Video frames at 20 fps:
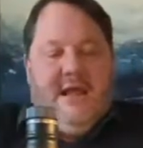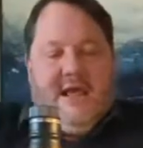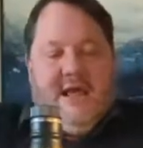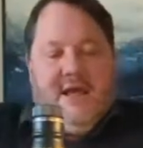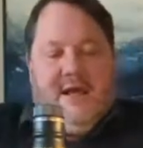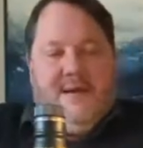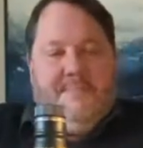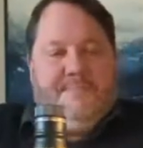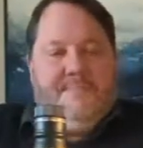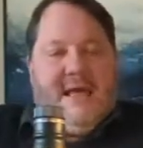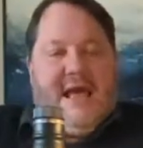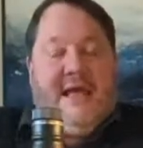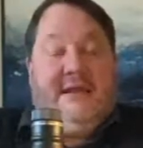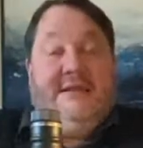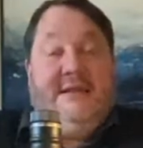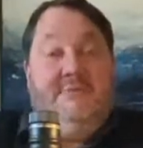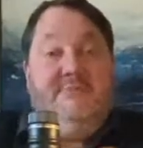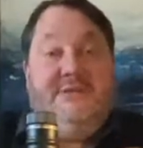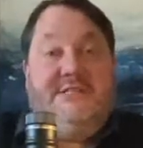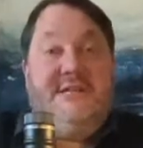
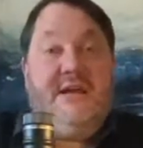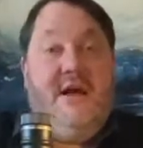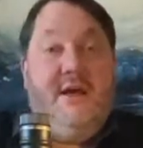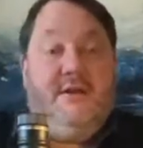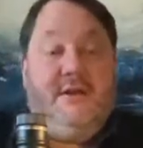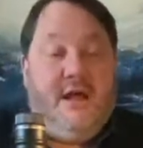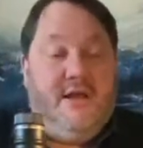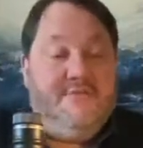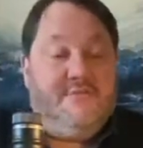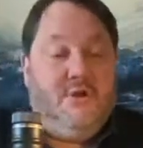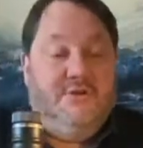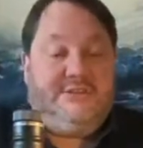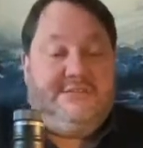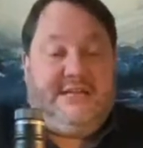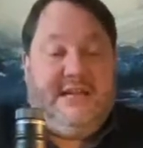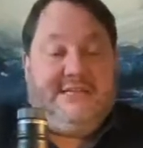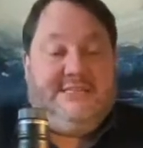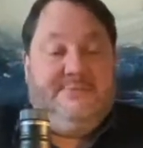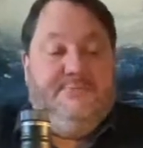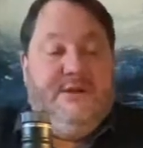And in return, I've got to
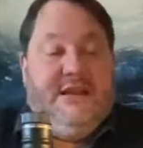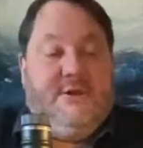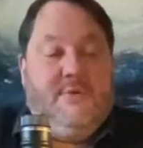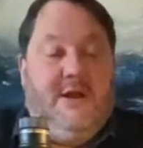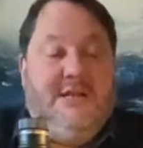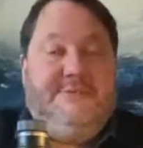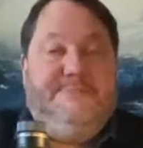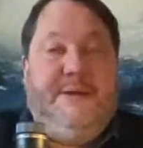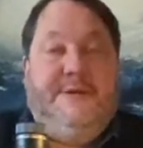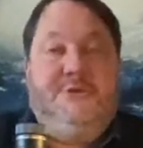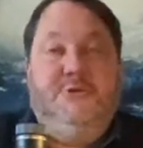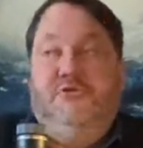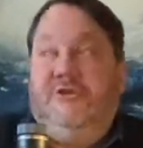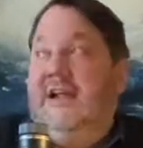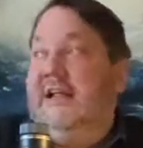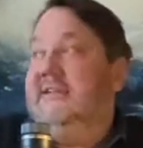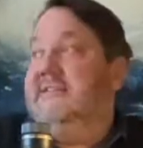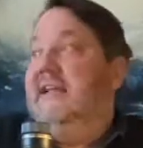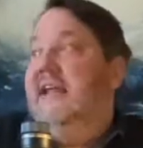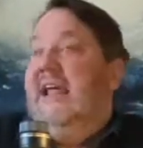taste some really quite special
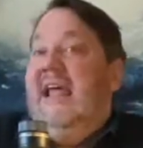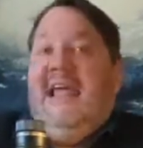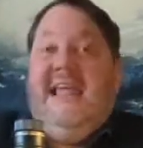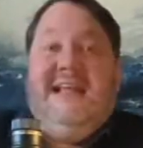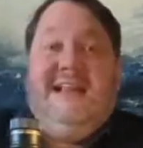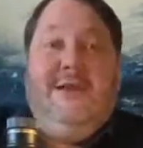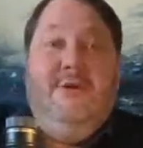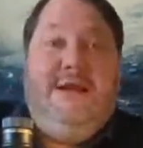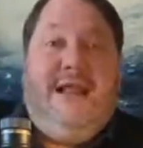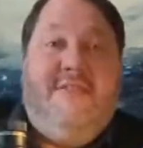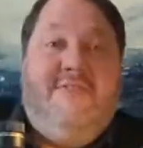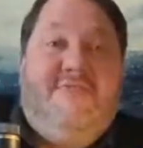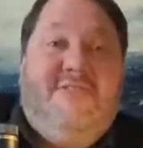drinks, including